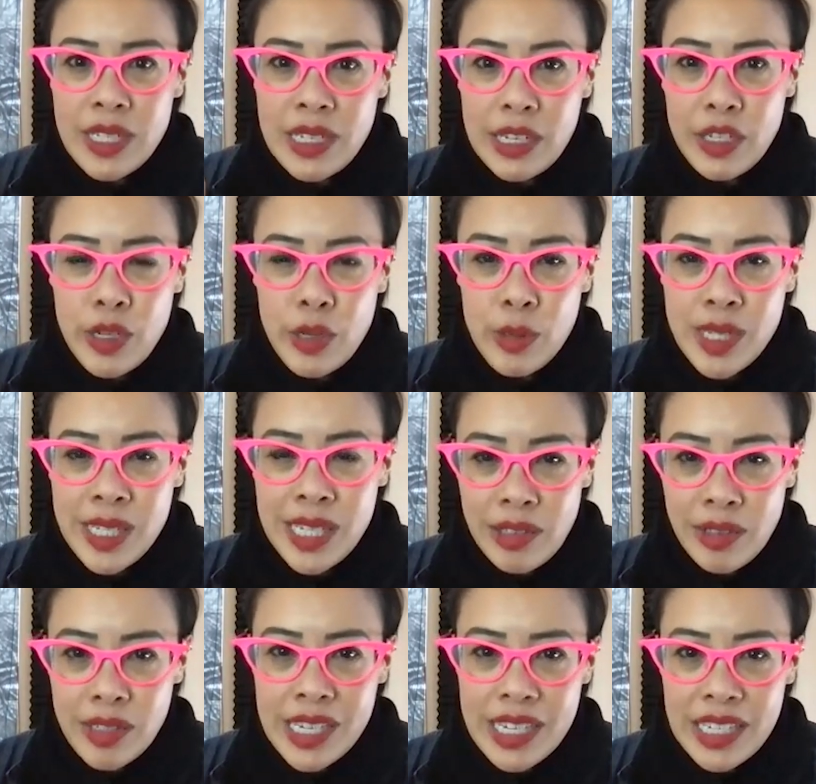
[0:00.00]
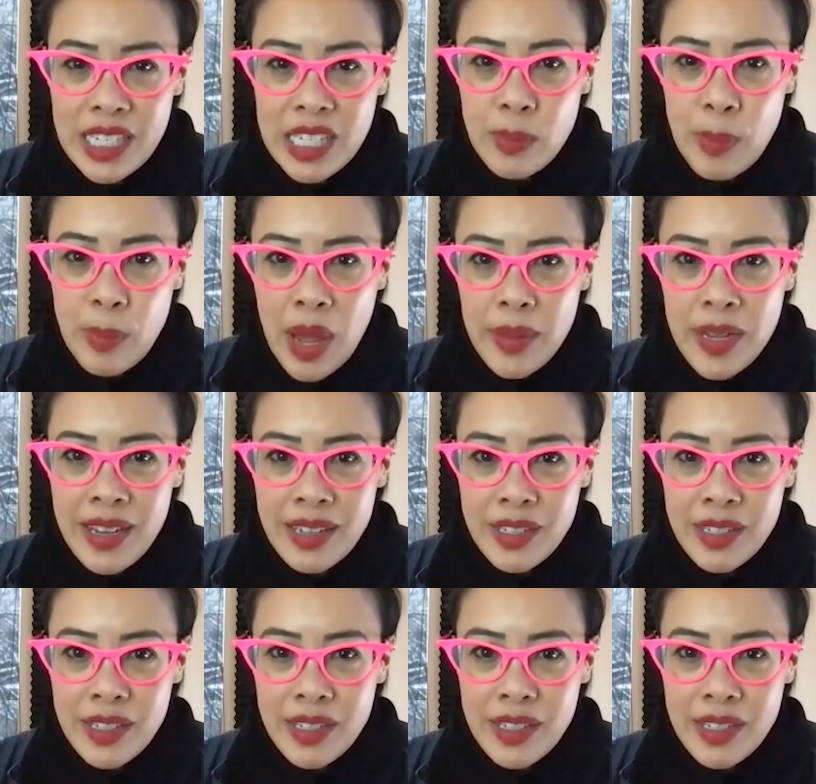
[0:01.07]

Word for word: as like too salesy and spammy.